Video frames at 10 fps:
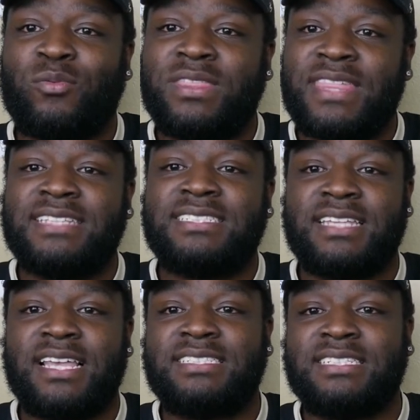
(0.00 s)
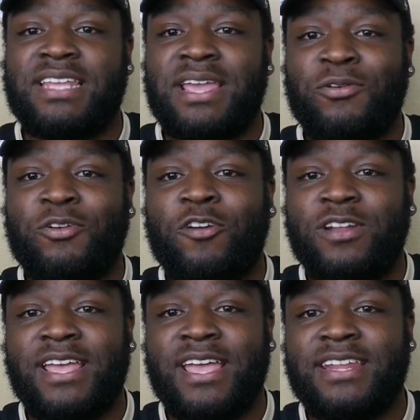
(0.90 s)
With that said, today we're
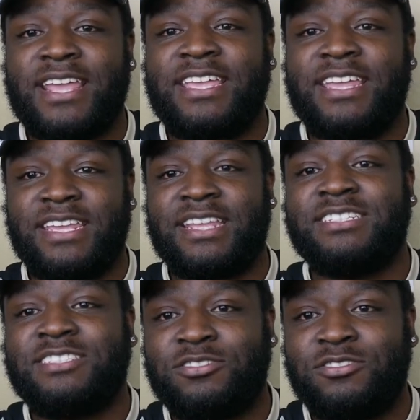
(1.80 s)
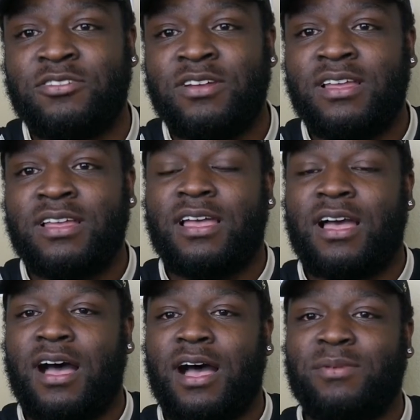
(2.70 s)
going ahead and getting into
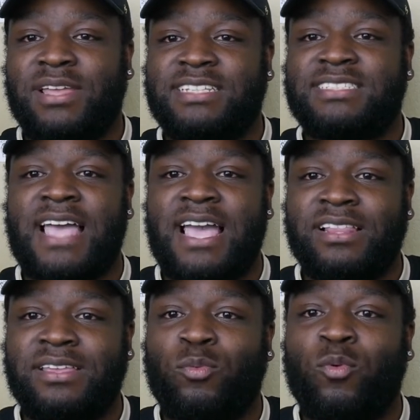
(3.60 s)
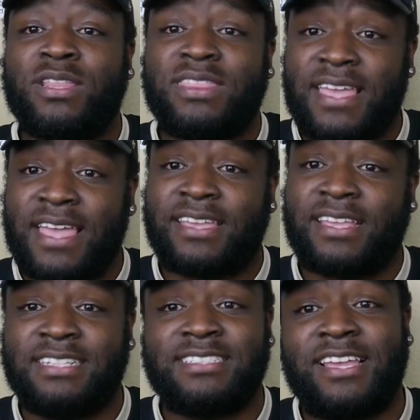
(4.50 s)
um, exactly what the
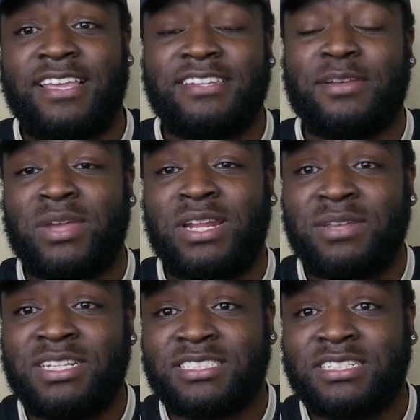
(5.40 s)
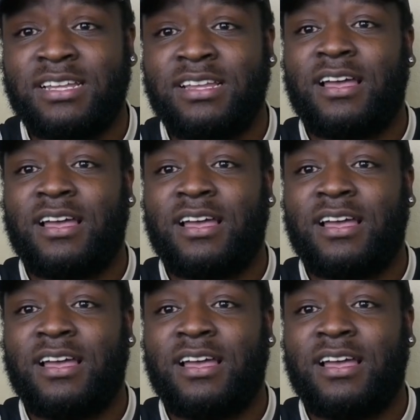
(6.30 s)
heck is a de minimis.